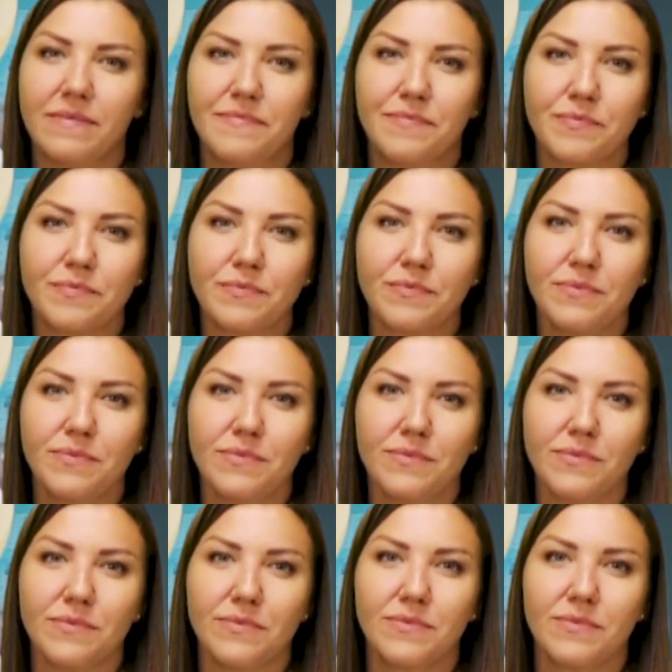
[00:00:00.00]

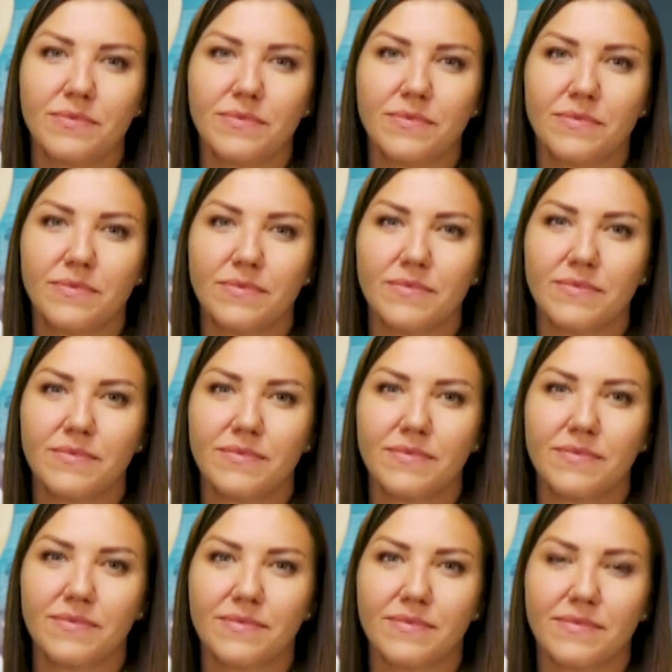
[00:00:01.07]

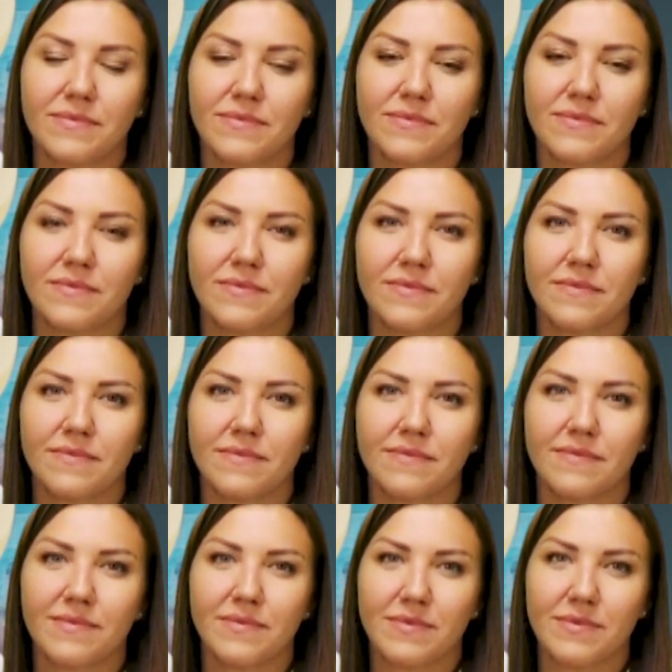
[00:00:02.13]

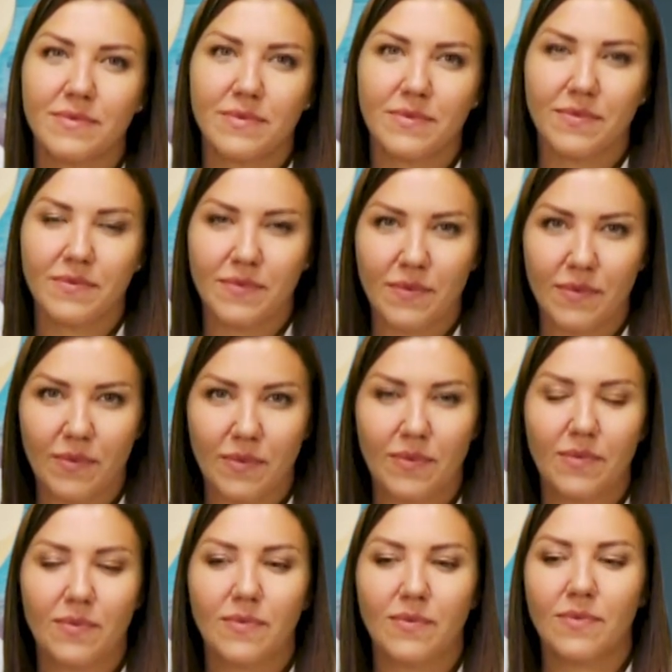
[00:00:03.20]
The person shown says nothing.